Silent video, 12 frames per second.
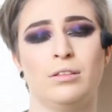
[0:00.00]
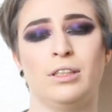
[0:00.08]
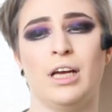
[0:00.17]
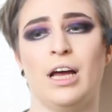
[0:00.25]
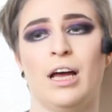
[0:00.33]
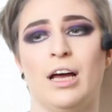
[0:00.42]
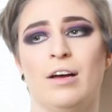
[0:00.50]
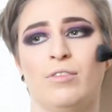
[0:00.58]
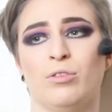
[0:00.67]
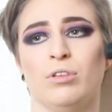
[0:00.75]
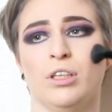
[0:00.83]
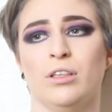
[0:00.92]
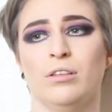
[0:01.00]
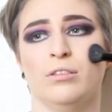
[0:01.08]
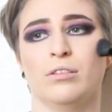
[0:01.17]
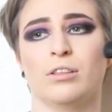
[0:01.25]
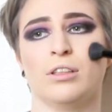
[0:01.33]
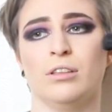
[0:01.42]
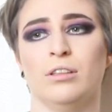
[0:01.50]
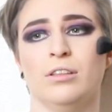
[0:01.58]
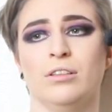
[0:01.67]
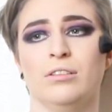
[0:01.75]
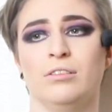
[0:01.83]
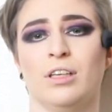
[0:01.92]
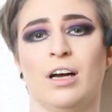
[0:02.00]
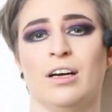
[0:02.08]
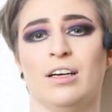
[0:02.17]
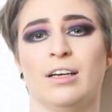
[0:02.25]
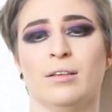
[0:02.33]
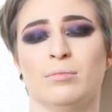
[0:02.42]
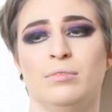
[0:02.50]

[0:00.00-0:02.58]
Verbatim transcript: we have a real good time.